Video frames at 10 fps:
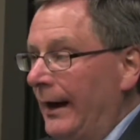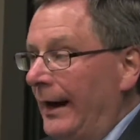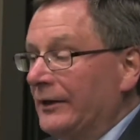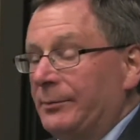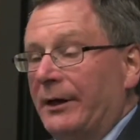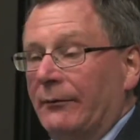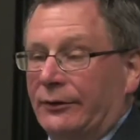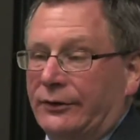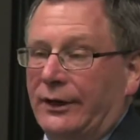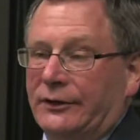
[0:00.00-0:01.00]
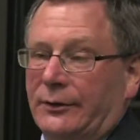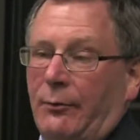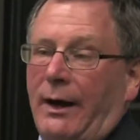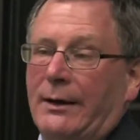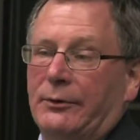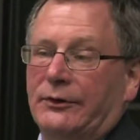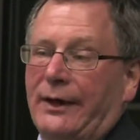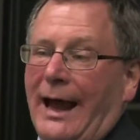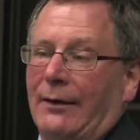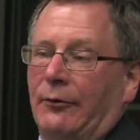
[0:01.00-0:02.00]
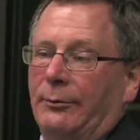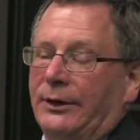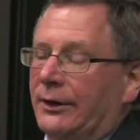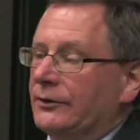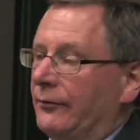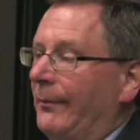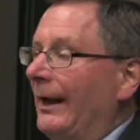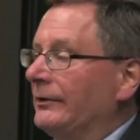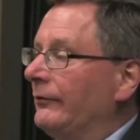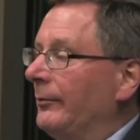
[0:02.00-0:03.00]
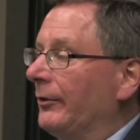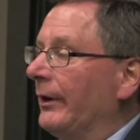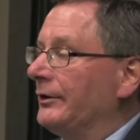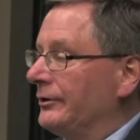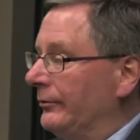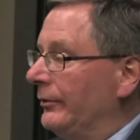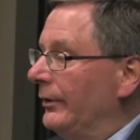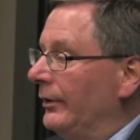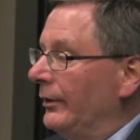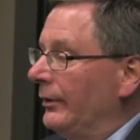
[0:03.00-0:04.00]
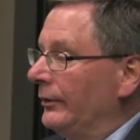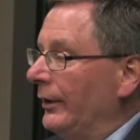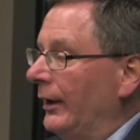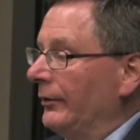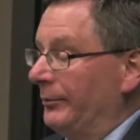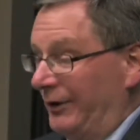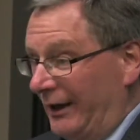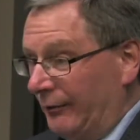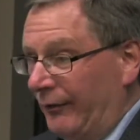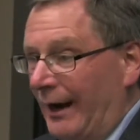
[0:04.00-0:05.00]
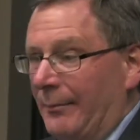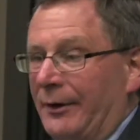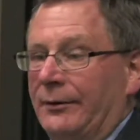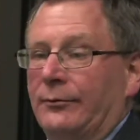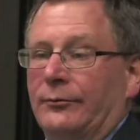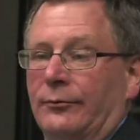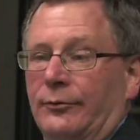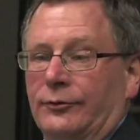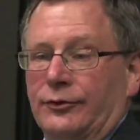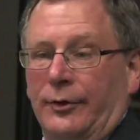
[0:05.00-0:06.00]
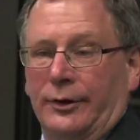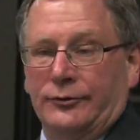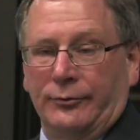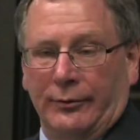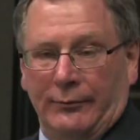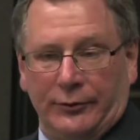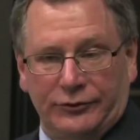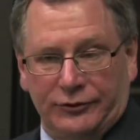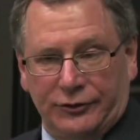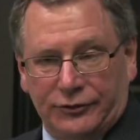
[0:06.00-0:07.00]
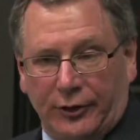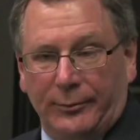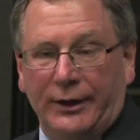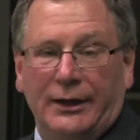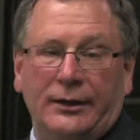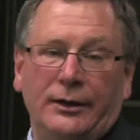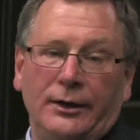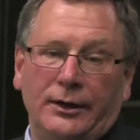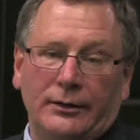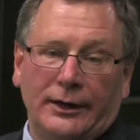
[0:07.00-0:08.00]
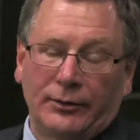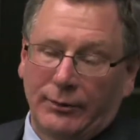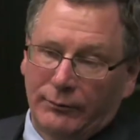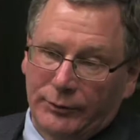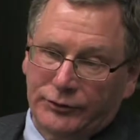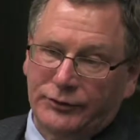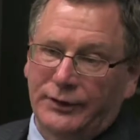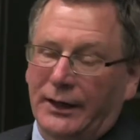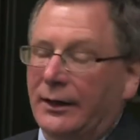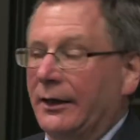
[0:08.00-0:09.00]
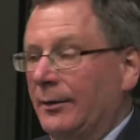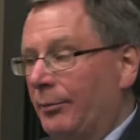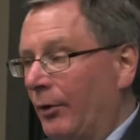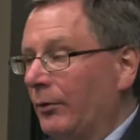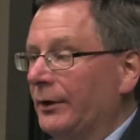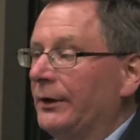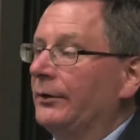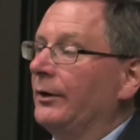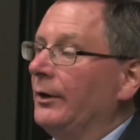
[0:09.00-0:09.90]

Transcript: And it's been ever since. And why was that? Well, because of massive immigration. The potato famine, revolutions in Germany, later revolutions in Italy, Poland,